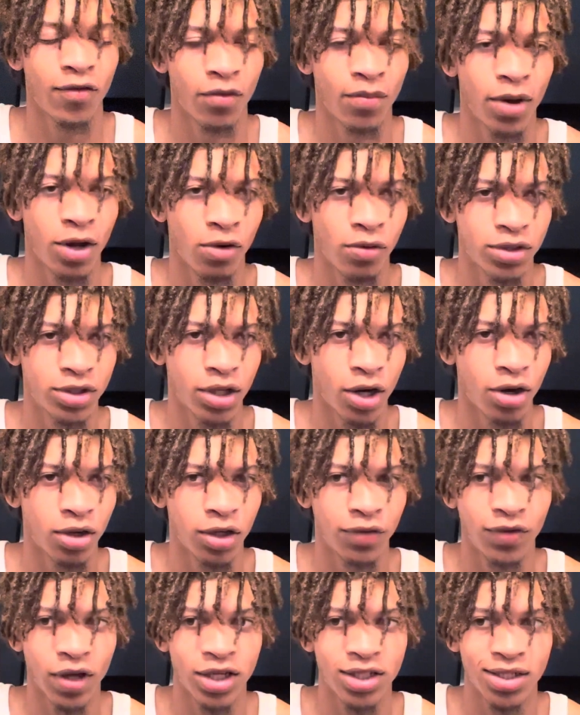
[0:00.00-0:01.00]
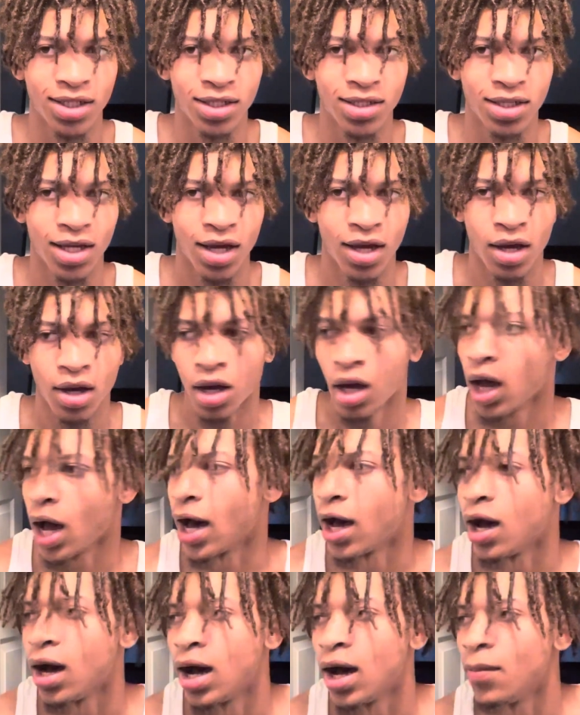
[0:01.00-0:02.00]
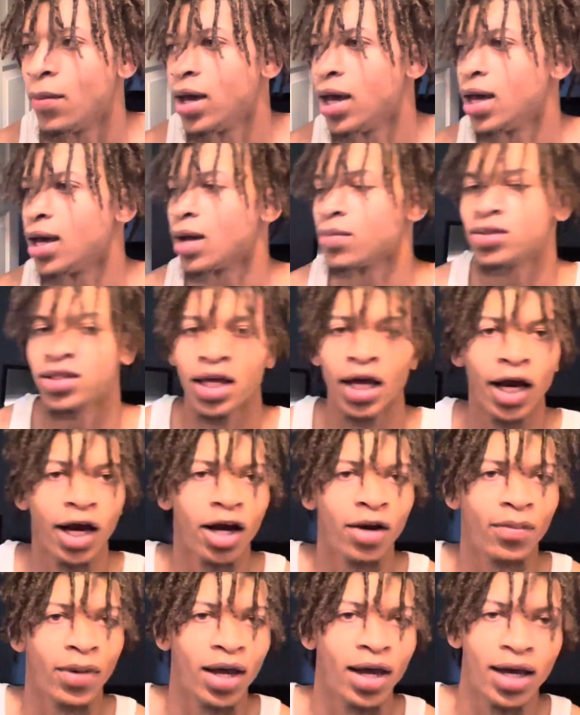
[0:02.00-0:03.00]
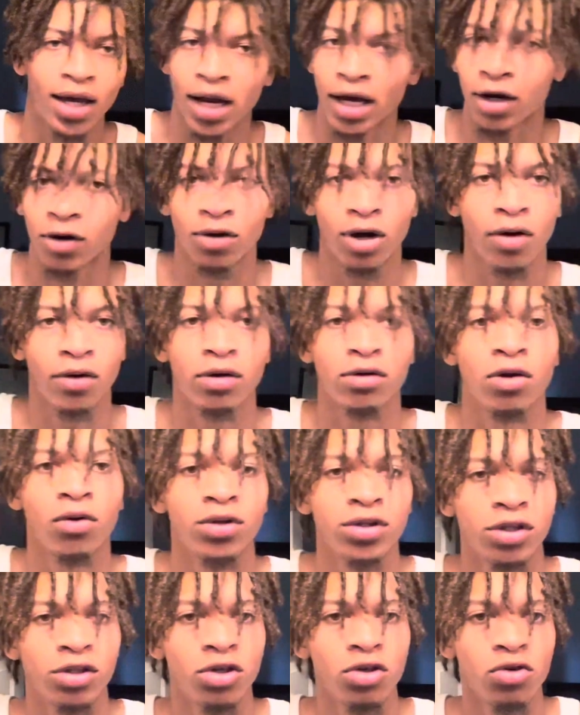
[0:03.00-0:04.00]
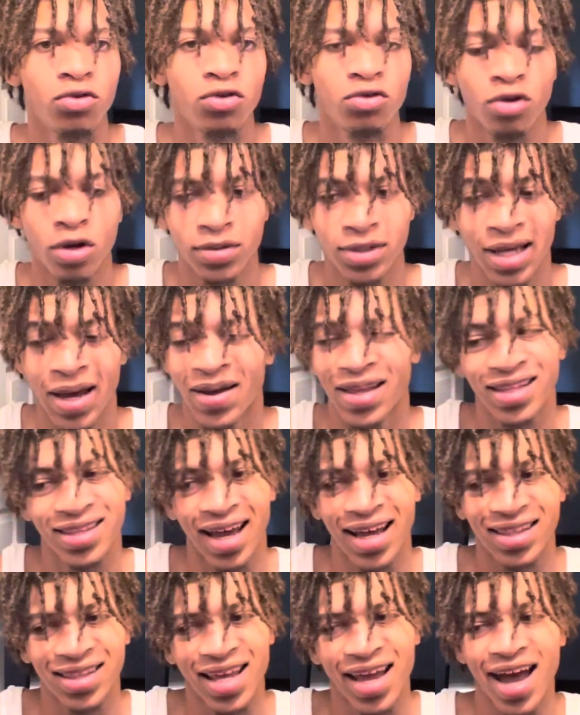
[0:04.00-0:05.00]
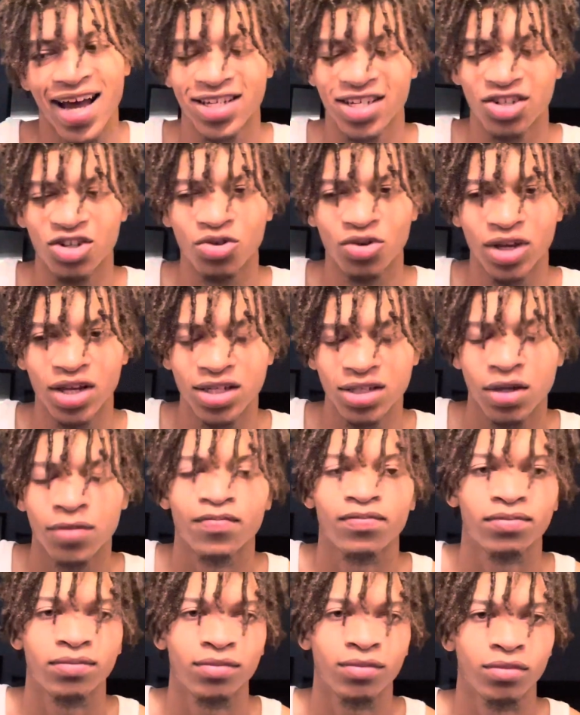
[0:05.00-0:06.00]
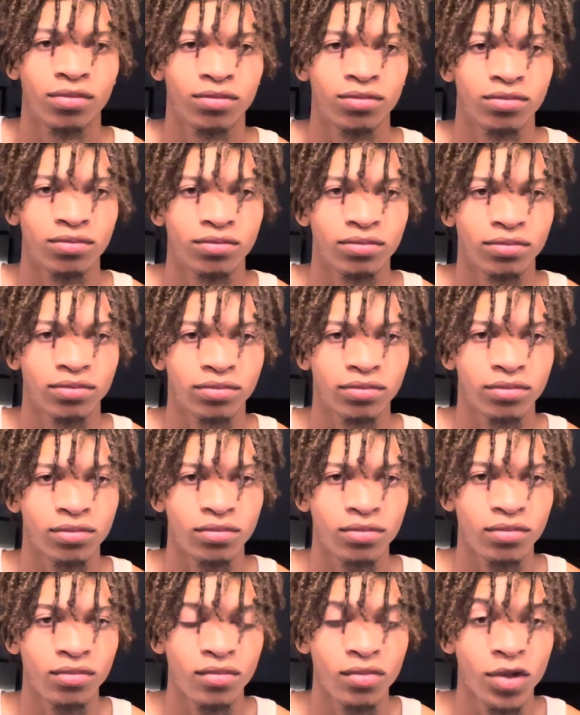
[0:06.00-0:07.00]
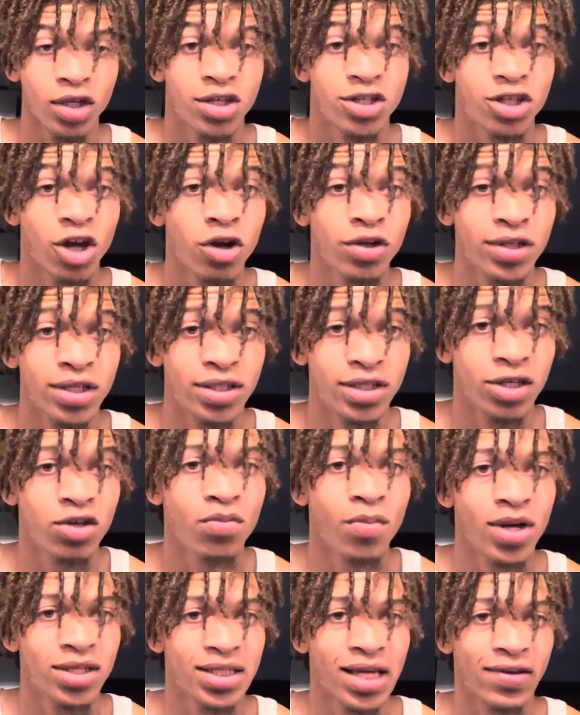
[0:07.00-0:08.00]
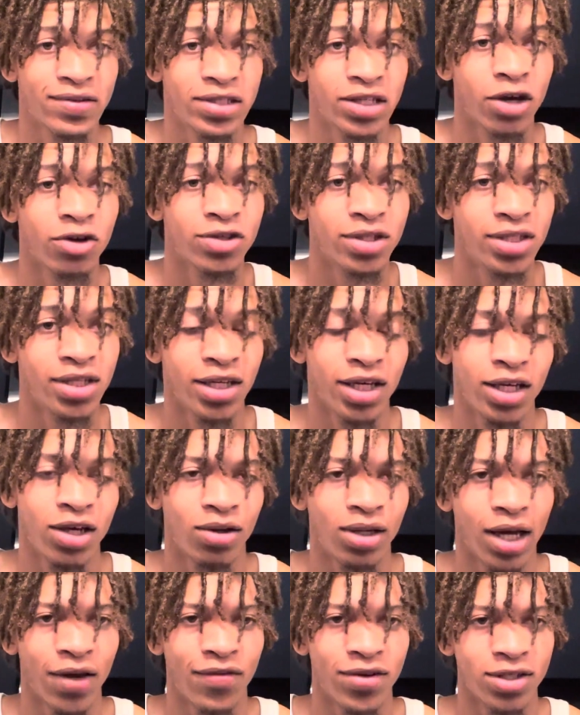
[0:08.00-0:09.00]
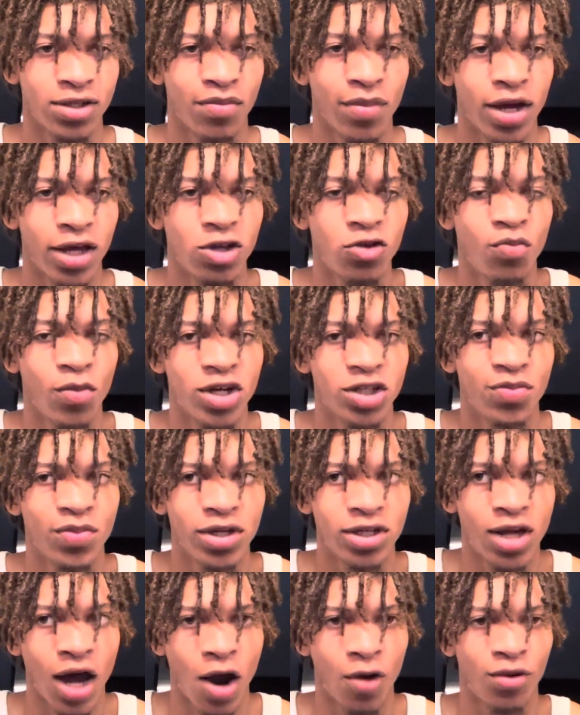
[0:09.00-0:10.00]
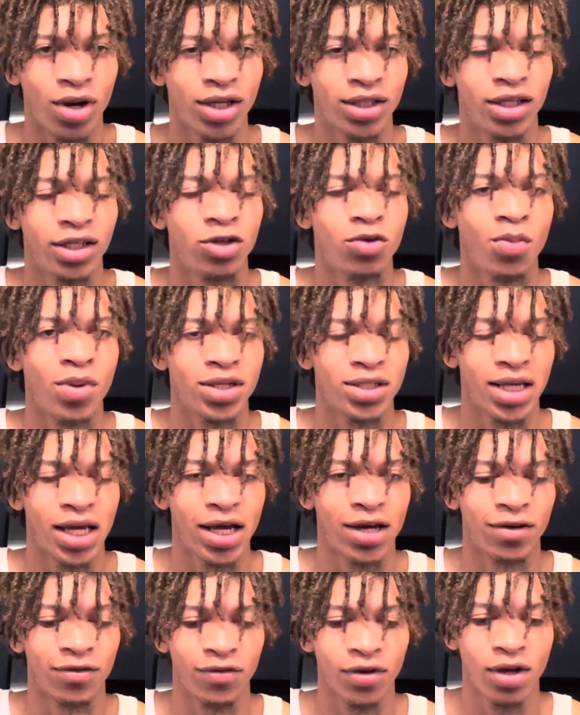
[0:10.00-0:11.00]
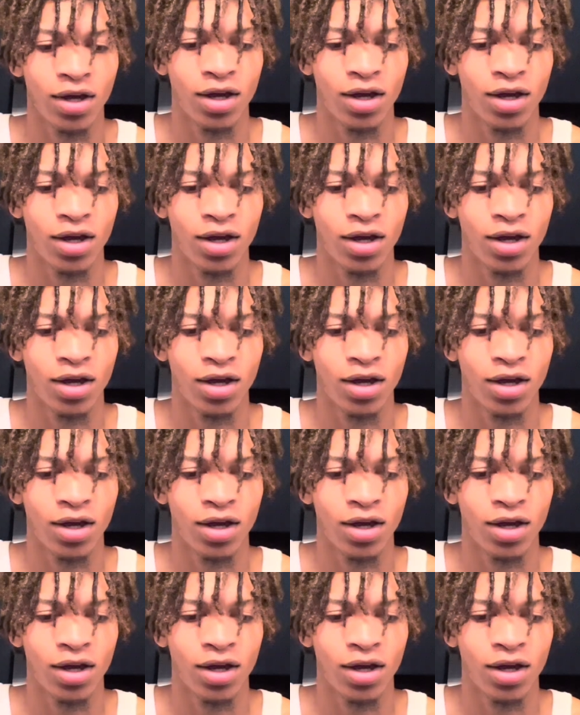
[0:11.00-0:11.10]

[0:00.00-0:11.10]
a better return if they just, man, I'm scared, man. I don't know what to do. You know what I'm saying? I think I should do this. Certainty. You must have certainty in your life as a man. You must be direct and you must have